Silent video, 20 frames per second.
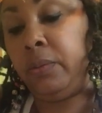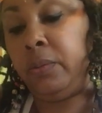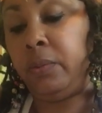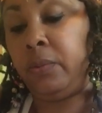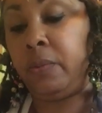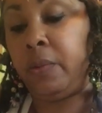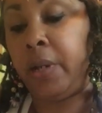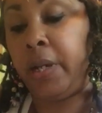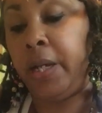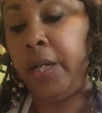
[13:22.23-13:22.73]

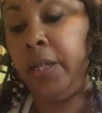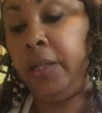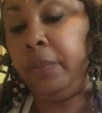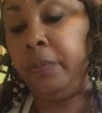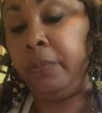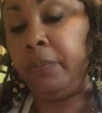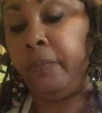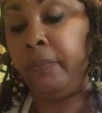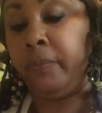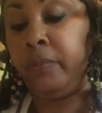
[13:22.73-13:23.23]
Right?
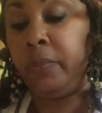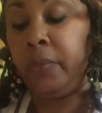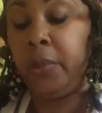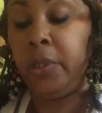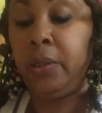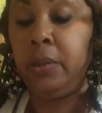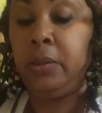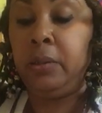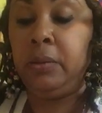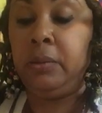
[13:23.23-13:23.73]

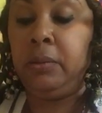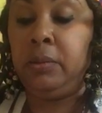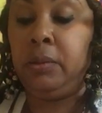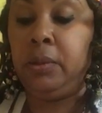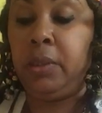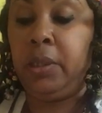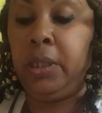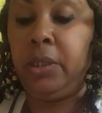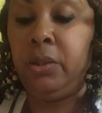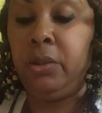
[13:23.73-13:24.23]

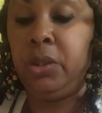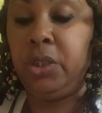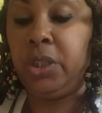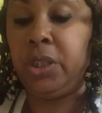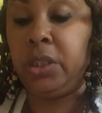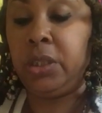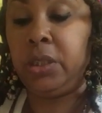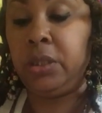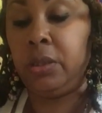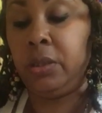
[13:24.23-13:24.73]
Then you
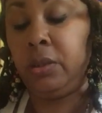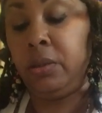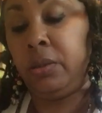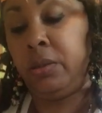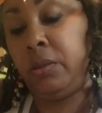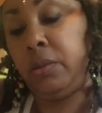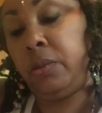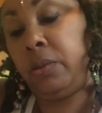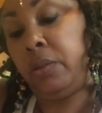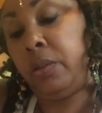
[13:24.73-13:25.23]
just
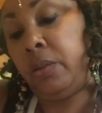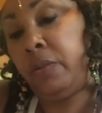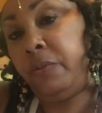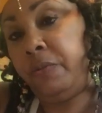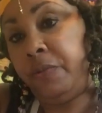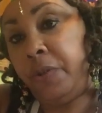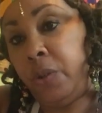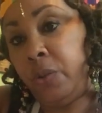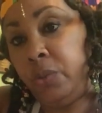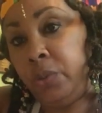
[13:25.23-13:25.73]

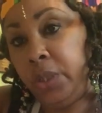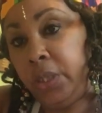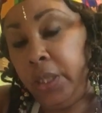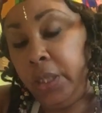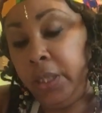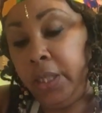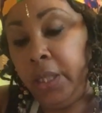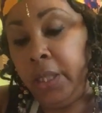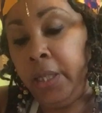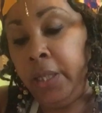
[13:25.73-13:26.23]
fold it
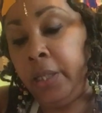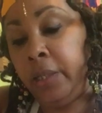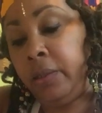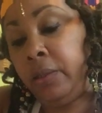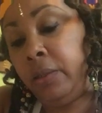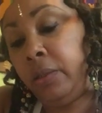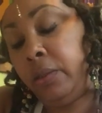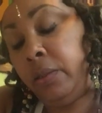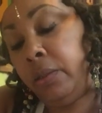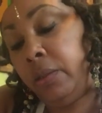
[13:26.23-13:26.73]
again.
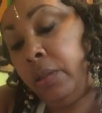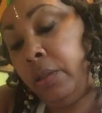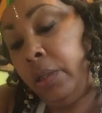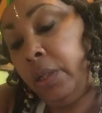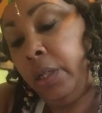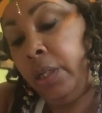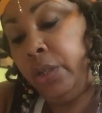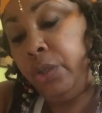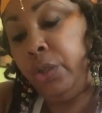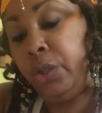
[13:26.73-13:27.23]

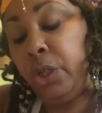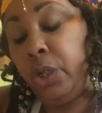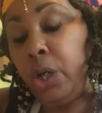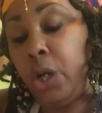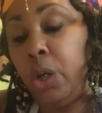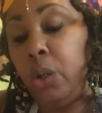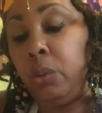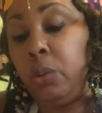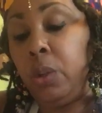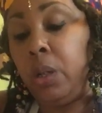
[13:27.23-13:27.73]
You could
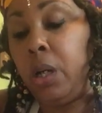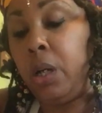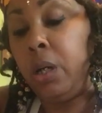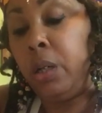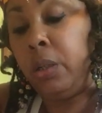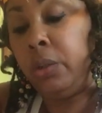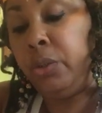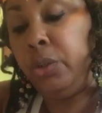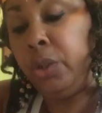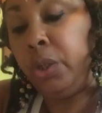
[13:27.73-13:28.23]
go
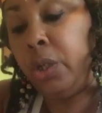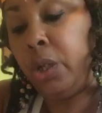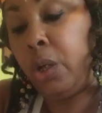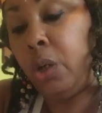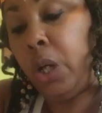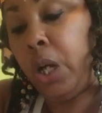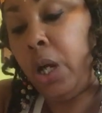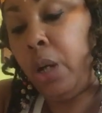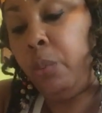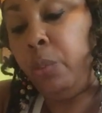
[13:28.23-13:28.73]

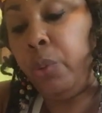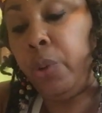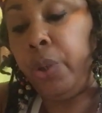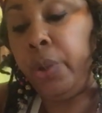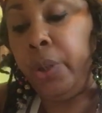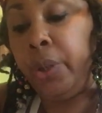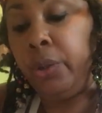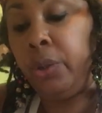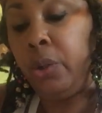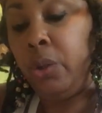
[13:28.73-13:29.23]

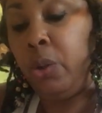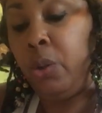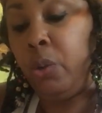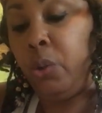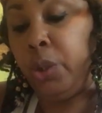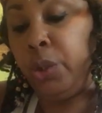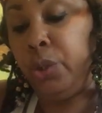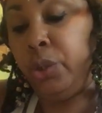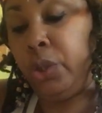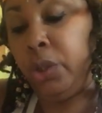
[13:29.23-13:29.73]
upward or
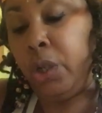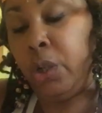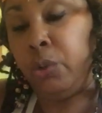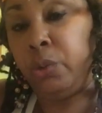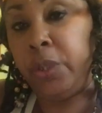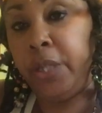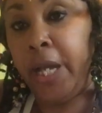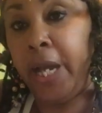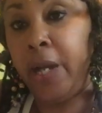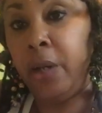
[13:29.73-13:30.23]
you could go
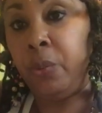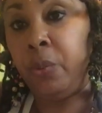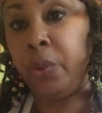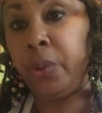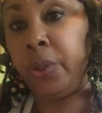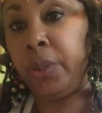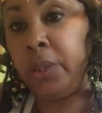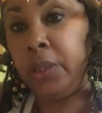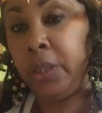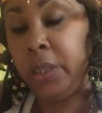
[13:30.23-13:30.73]

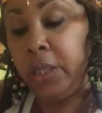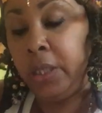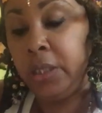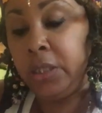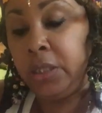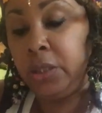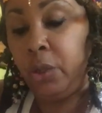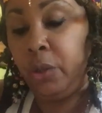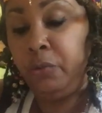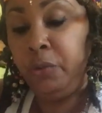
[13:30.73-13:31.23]
downward.
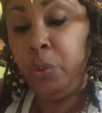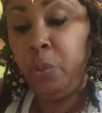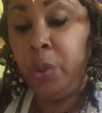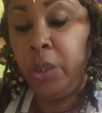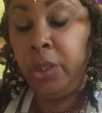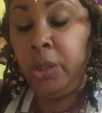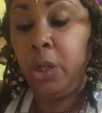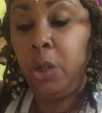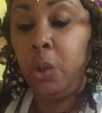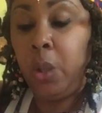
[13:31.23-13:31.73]
So if you want
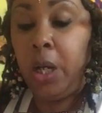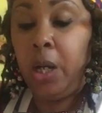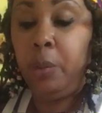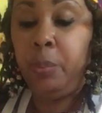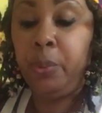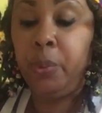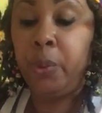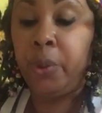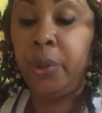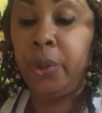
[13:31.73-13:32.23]
to go
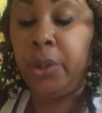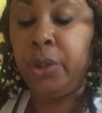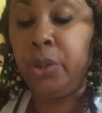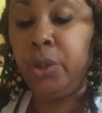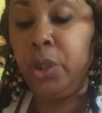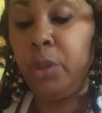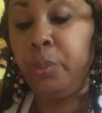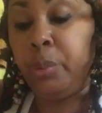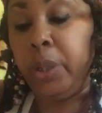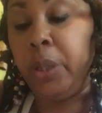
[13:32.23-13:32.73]
upward, you
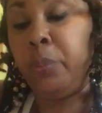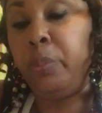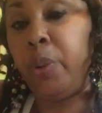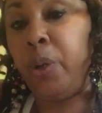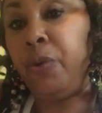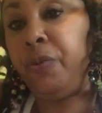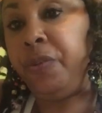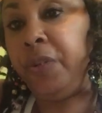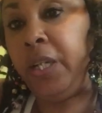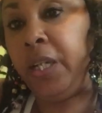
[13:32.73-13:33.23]
could bring
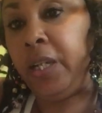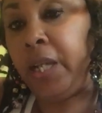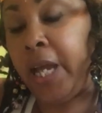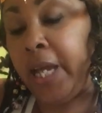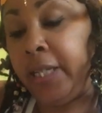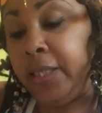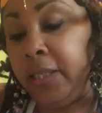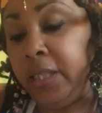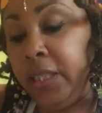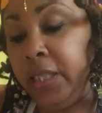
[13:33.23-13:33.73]
both in
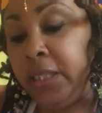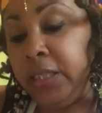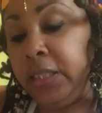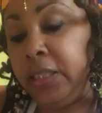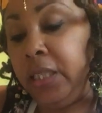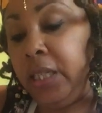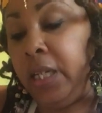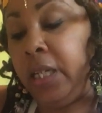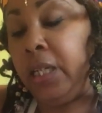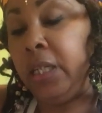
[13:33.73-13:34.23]
like this,
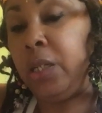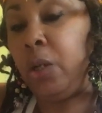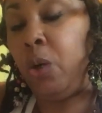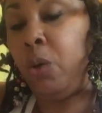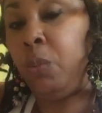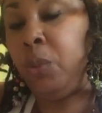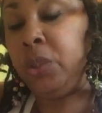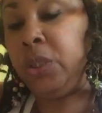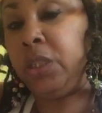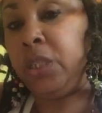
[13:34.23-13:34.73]
and it
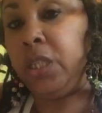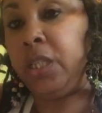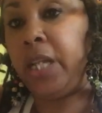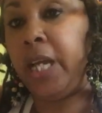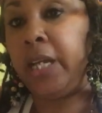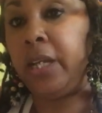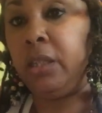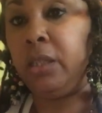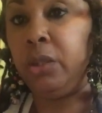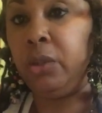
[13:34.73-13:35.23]
almost look
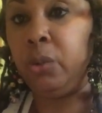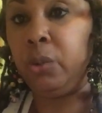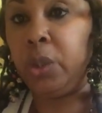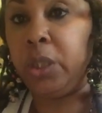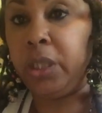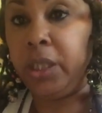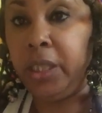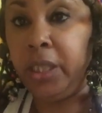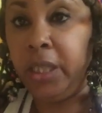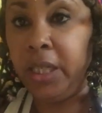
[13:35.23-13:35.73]
like a little
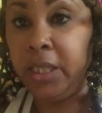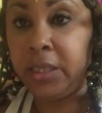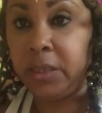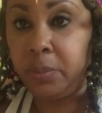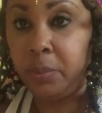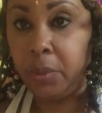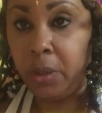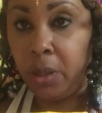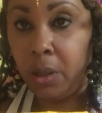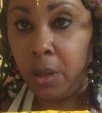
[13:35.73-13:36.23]
Kleenex
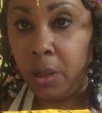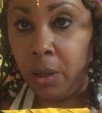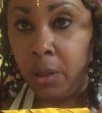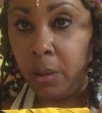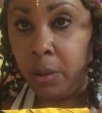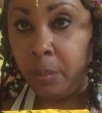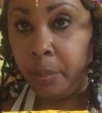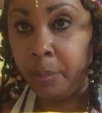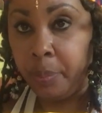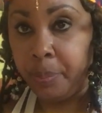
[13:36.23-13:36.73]

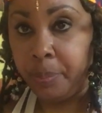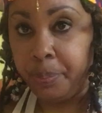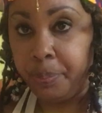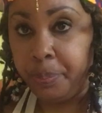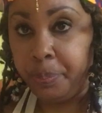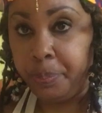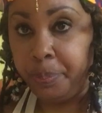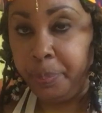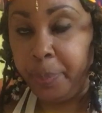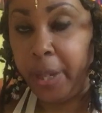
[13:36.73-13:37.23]

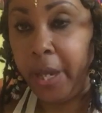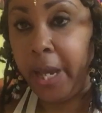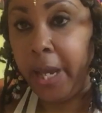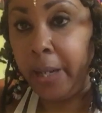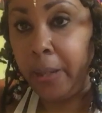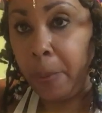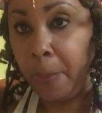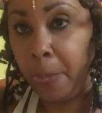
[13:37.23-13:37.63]
pack.